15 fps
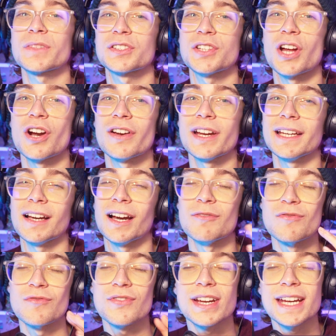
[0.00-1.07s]
Starring,
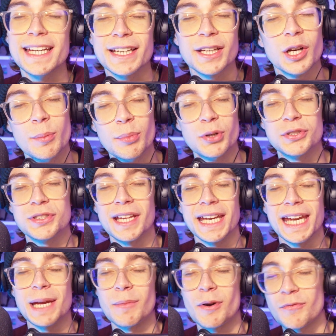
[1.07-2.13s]
I'm really going to butcher
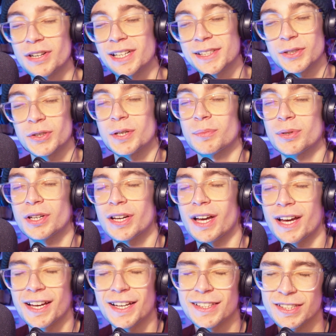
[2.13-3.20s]
their name, I'm really sorry,
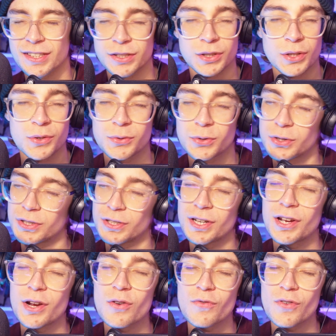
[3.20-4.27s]
but
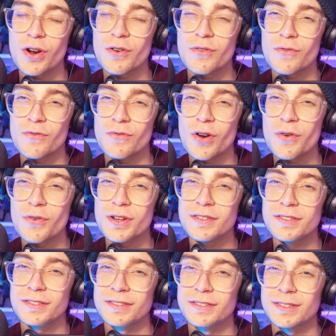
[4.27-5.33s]
Saoirse
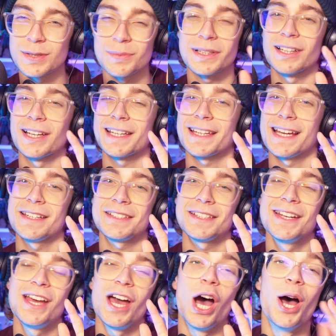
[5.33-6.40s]
Ronan? Something like that.
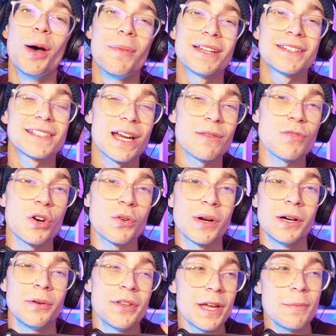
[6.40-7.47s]
And Sam
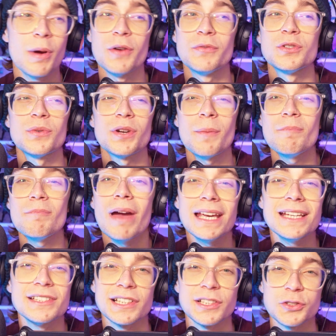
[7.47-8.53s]
Rockwell. They both do an
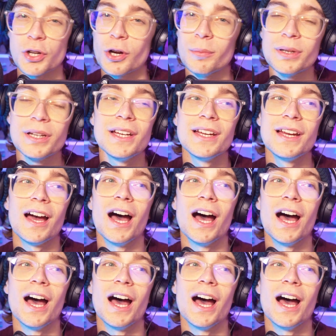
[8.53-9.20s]
amazing job.